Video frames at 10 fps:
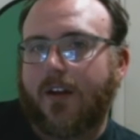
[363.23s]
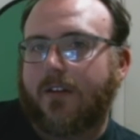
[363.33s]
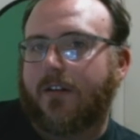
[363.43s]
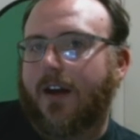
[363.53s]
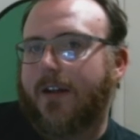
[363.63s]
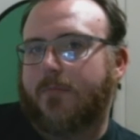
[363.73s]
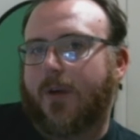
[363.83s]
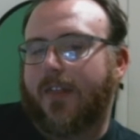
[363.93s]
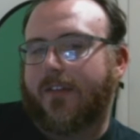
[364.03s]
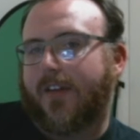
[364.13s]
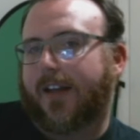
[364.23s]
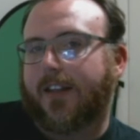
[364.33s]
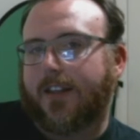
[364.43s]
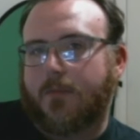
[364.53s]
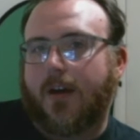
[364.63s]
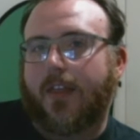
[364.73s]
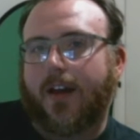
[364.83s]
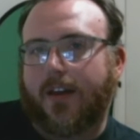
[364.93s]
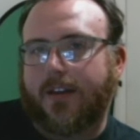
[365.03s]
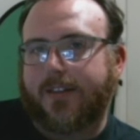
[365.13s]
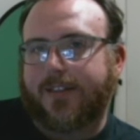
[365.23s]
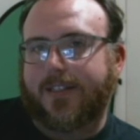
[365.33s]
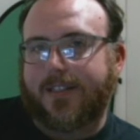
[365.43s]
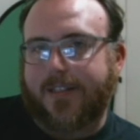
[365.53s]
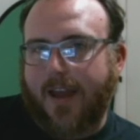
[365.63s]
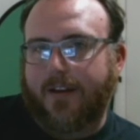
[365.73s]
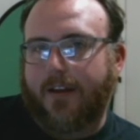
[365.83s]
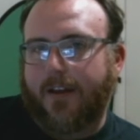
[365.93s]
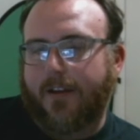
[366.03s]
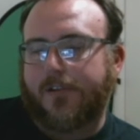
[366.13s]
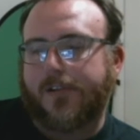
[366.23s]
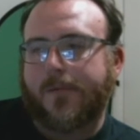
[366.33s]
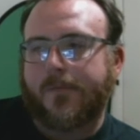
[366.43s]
right, by the fact that the mother is dead and